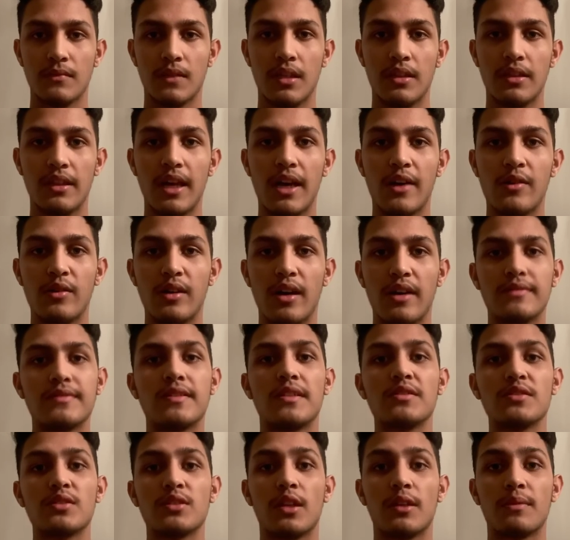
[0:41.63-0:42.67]
Now, I've
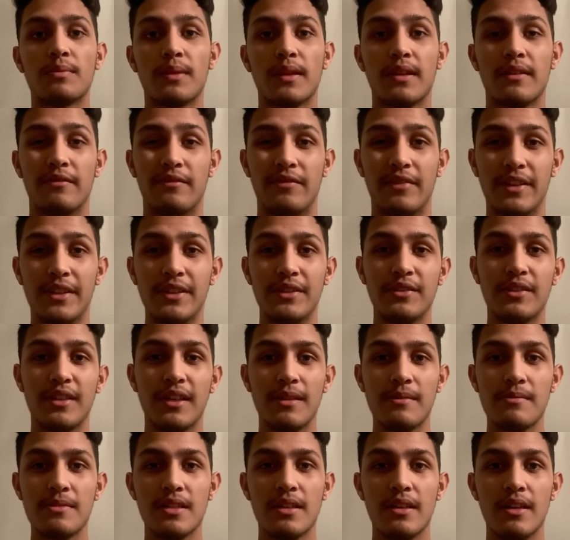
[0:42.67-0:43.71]
always loved playing video
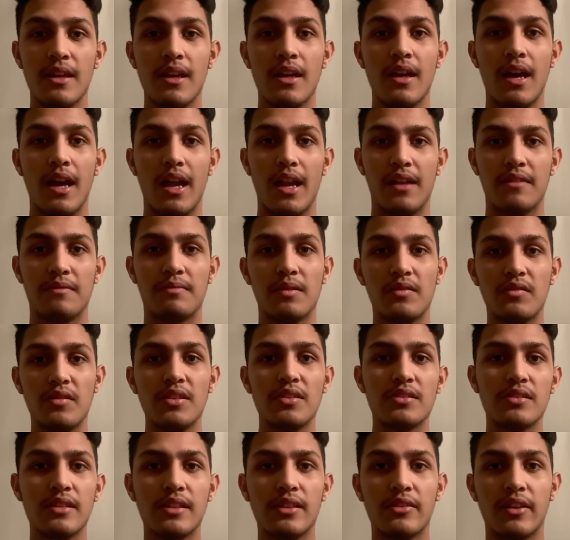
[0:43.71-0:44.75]
games, and I've been
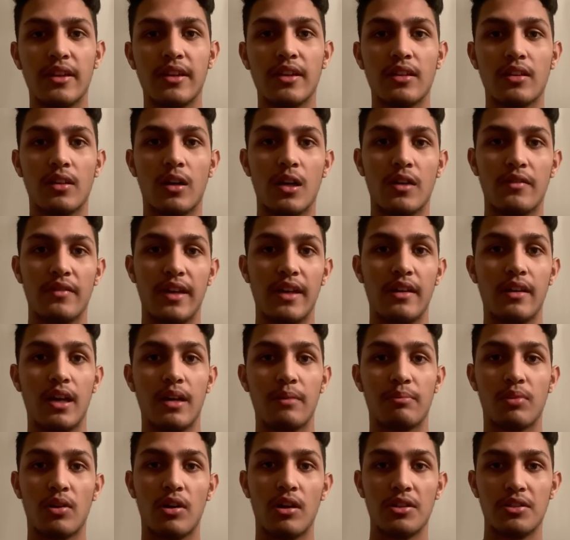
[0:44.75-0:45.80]
recently creating a lot of AI
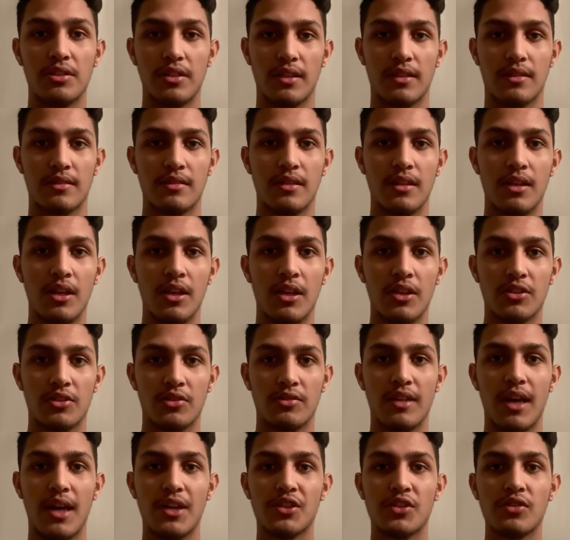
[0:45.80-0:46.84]
projects. So
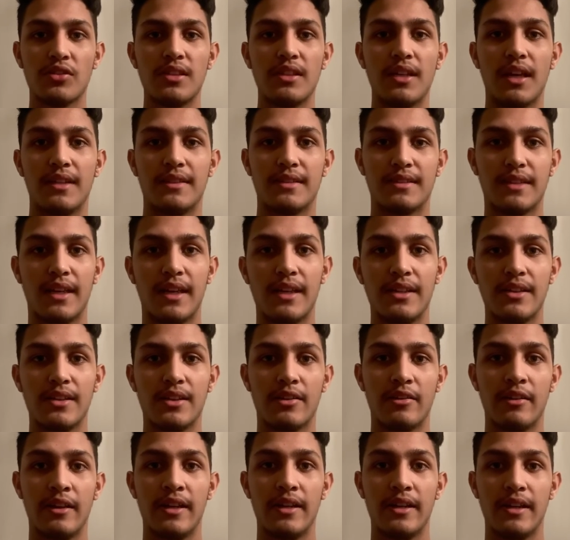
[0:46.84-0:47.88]
naturally, I decided to
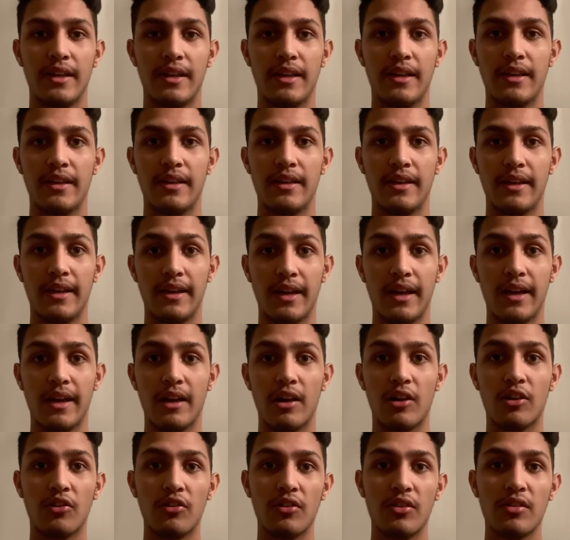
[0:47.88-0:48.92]
create an AI
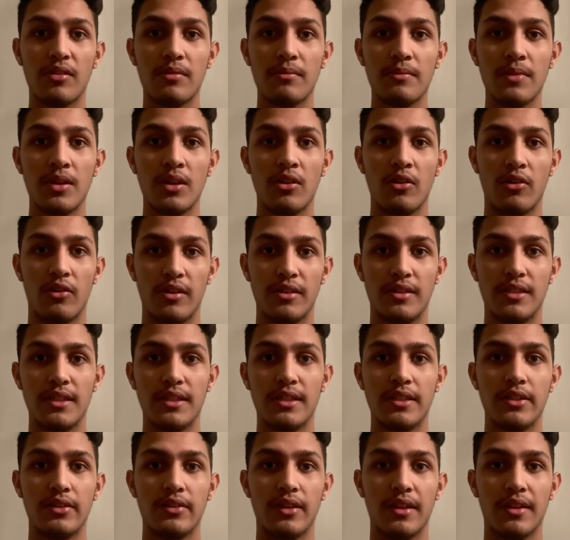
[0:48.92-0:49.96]
algorithm or a
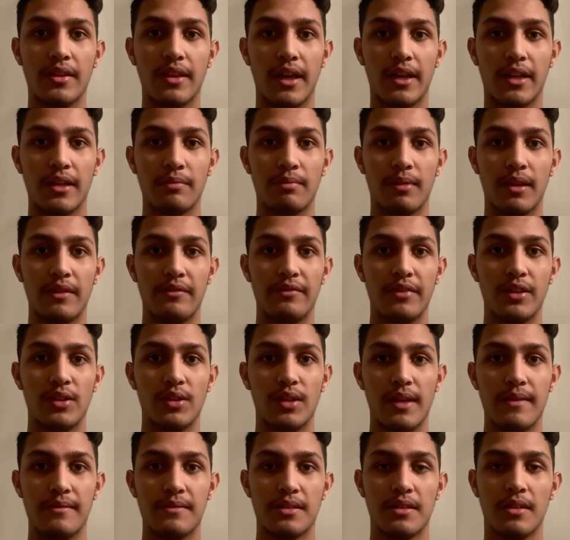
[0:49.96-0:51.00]
DQN that could play video
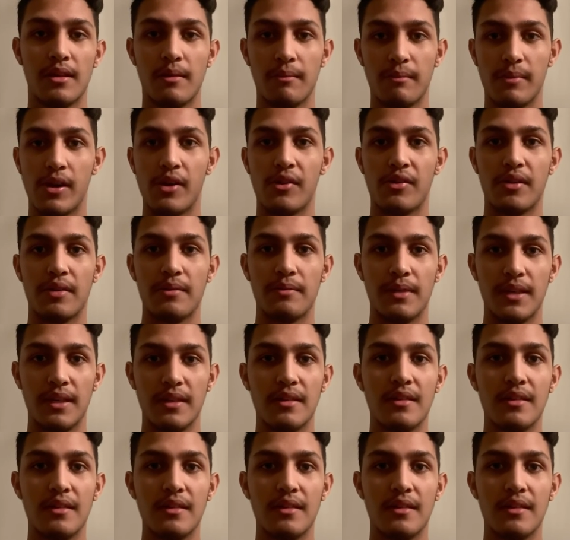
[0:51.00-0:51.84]
games better than me.